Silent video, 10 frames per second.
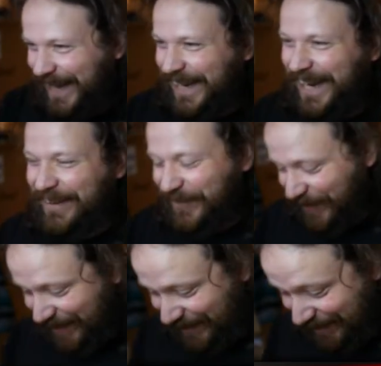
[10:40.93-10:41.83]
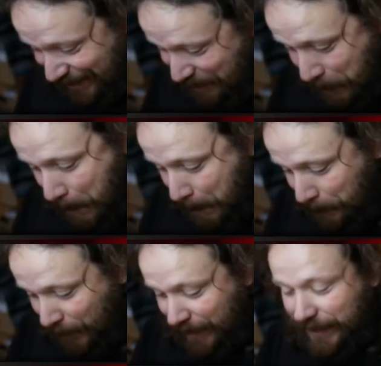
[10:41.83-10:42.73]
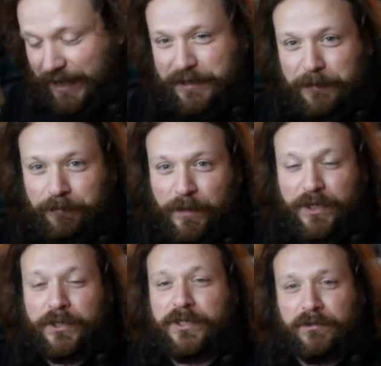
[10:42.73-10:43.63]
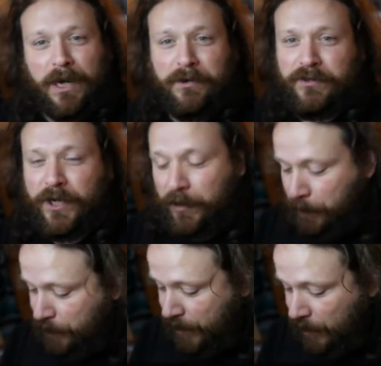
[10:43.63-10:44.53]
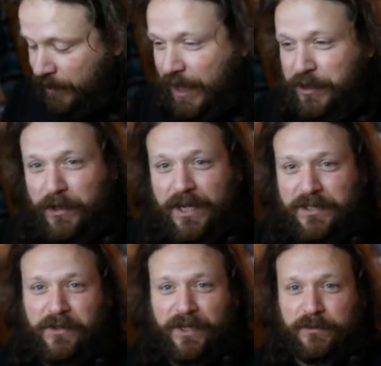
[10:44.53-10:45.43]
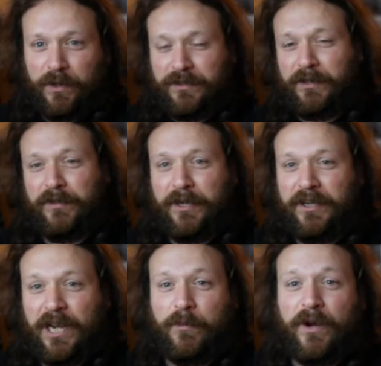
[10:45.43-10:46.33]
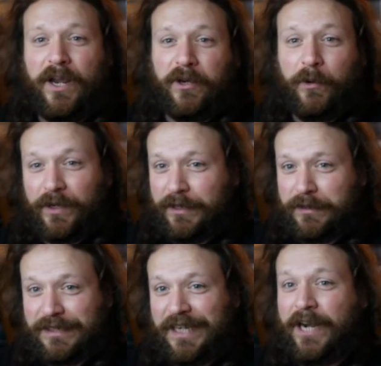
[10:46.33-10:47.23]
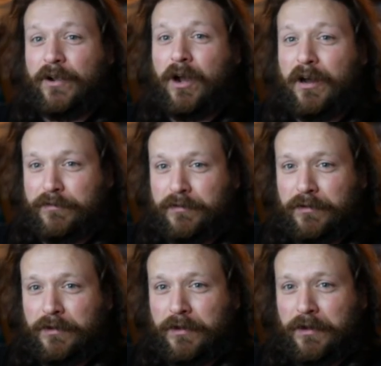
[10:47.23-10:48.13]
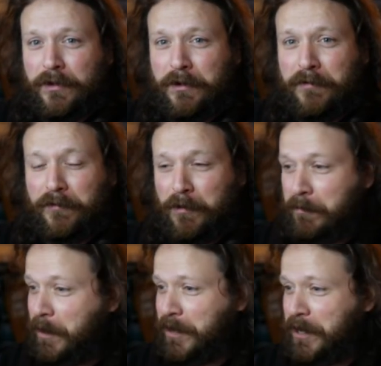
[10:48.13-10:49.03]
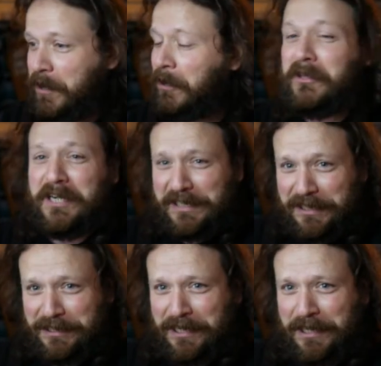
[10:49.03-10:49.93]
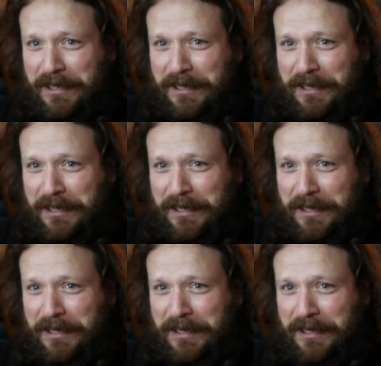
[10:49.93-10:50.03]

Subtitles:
I have no idea. But all right, guys. Make sure you subscribe to the channel, and I'll catch you guys in the next one. Until then, Gamer Guy Cody signing off for a merry holiday season.